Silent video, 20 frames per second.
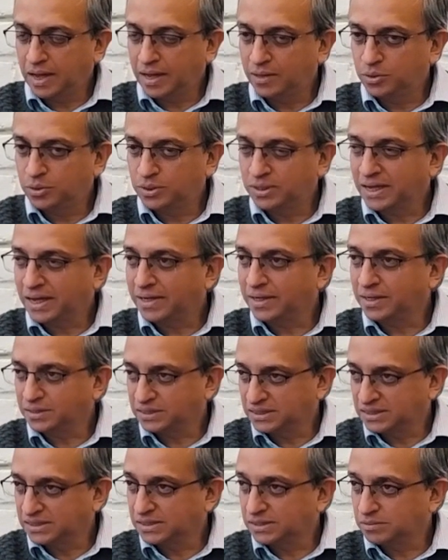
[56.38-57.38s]
hydrogen
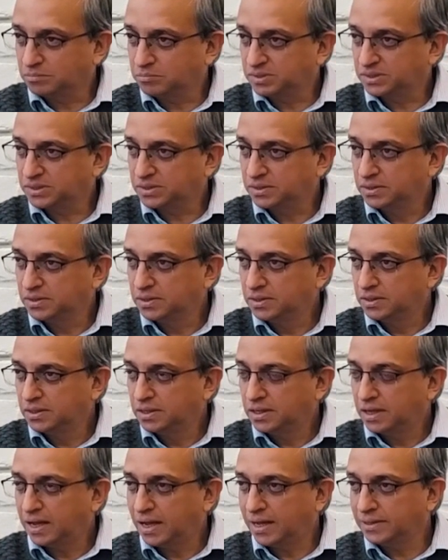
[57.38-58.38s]
carrier systems,
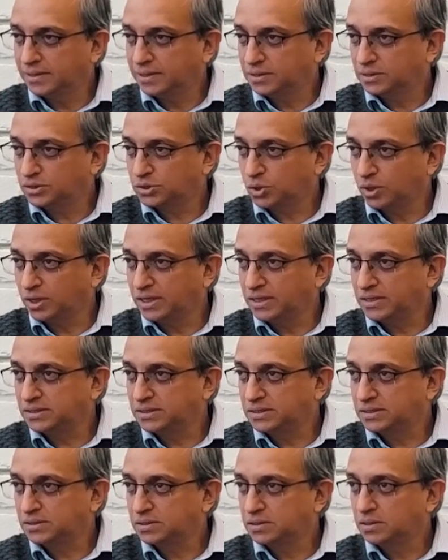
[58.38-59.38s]
either
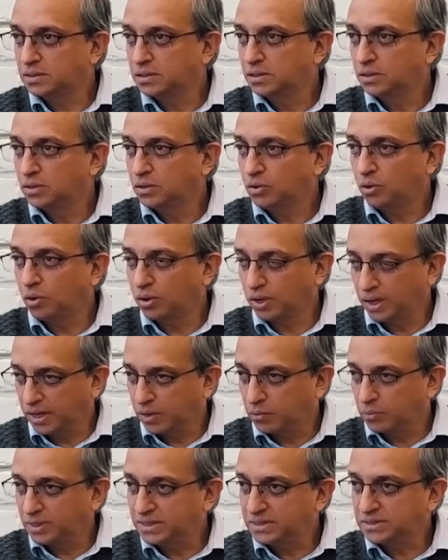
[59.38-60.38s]
solids or
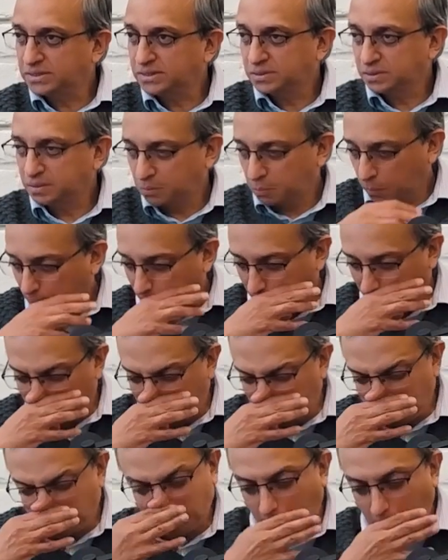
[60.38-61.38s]
liquids, which
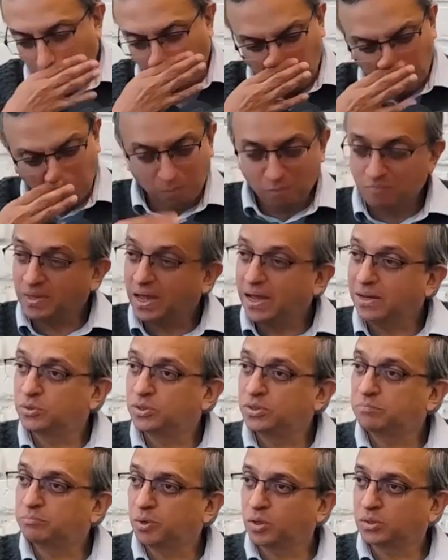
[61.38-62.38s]
are
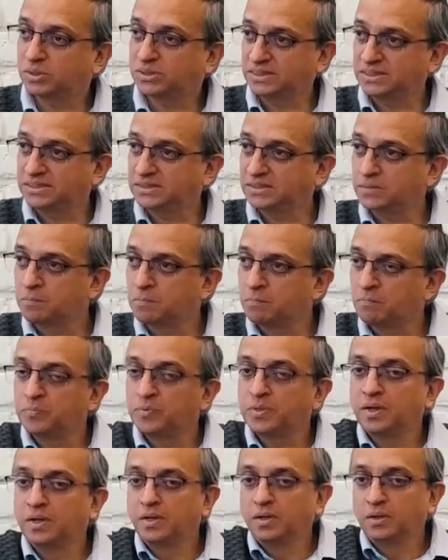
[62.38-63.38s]
hydrogen proxies.
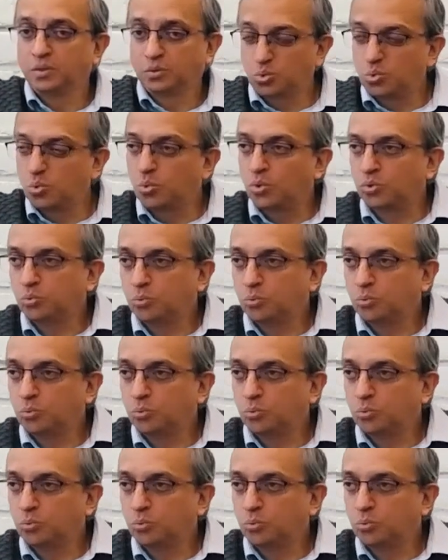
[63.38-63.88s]
Two